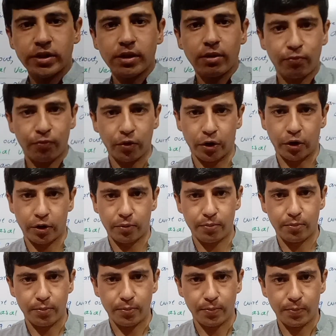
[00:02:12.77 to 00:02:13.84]
verb,
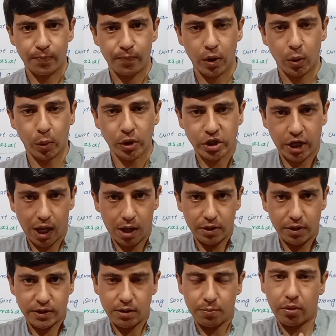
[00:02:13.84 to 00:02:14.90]
which can be
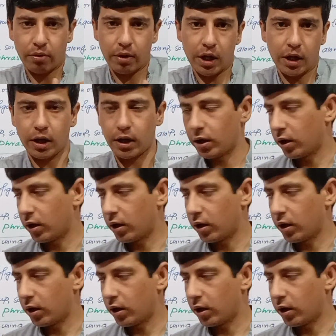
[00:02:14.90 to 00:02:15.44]
separated.